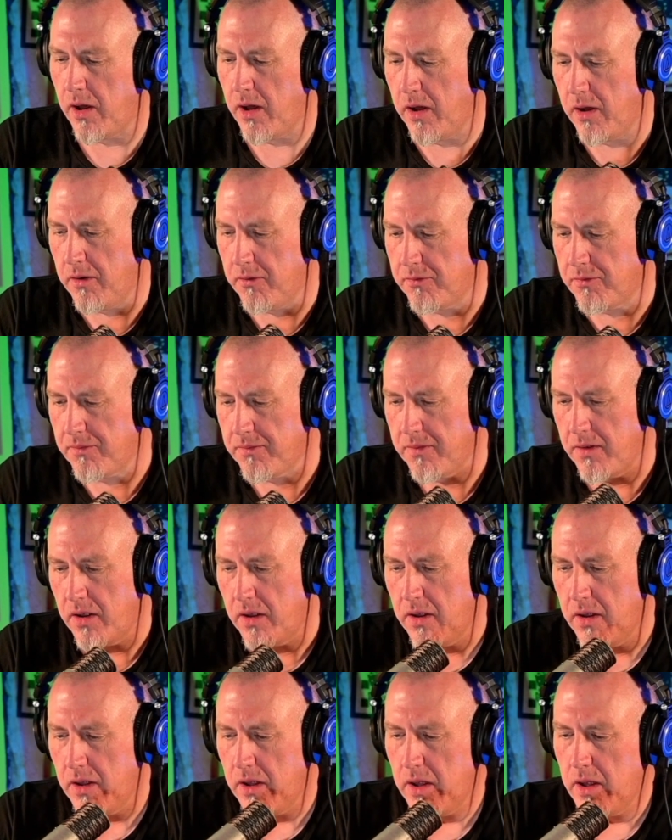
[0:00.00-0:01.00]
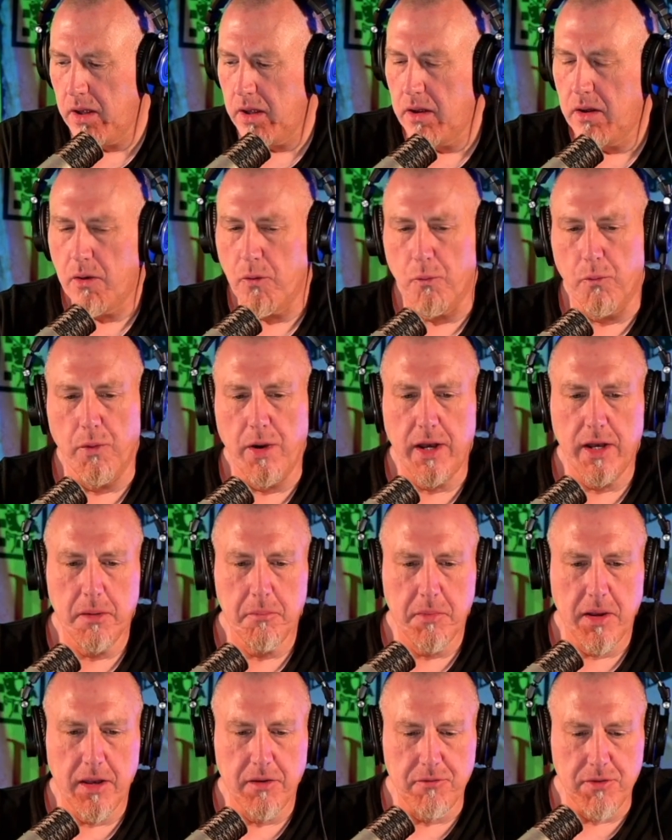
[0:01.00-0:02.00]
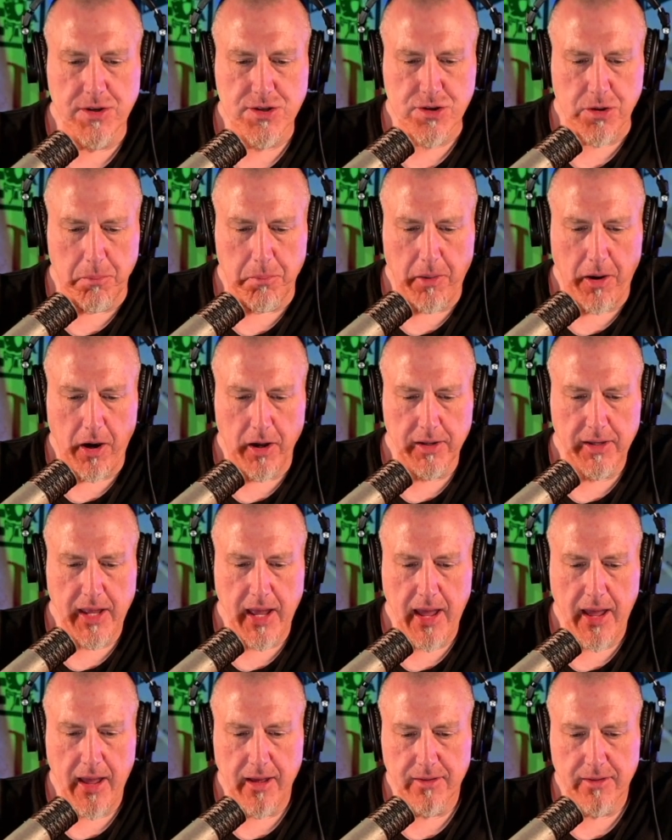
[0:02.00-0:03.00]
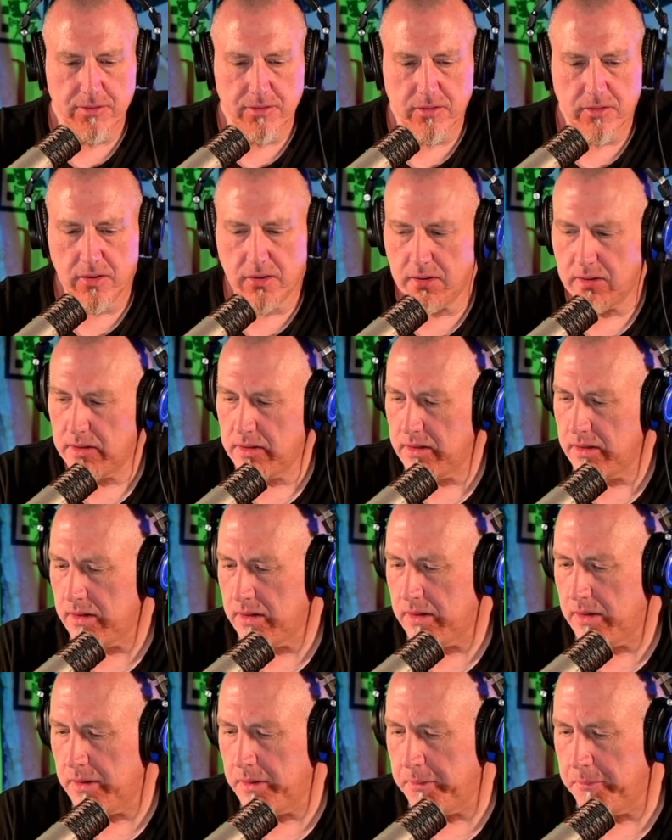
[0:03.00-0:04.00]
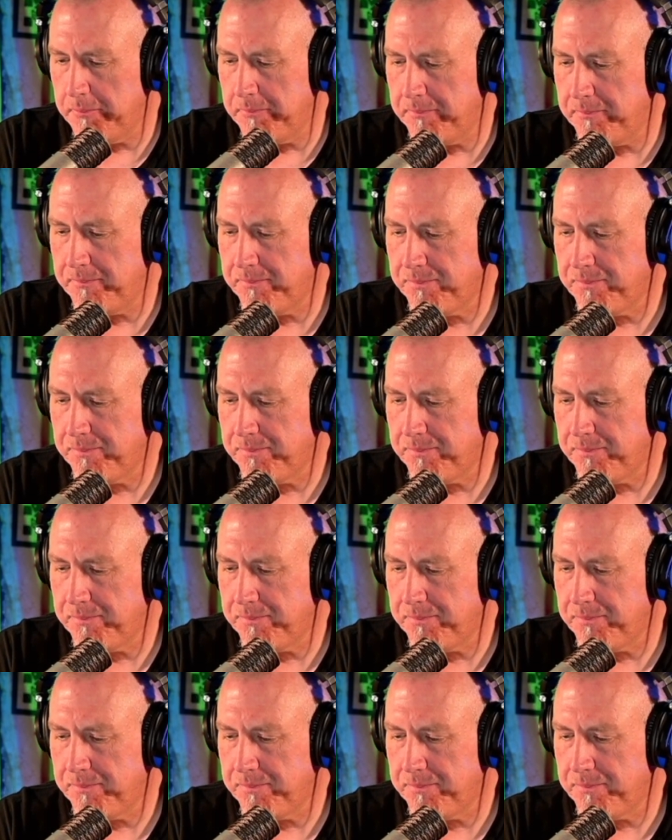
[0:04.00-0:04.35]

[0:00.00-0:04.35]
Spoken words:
of Random Adventure Podcast, a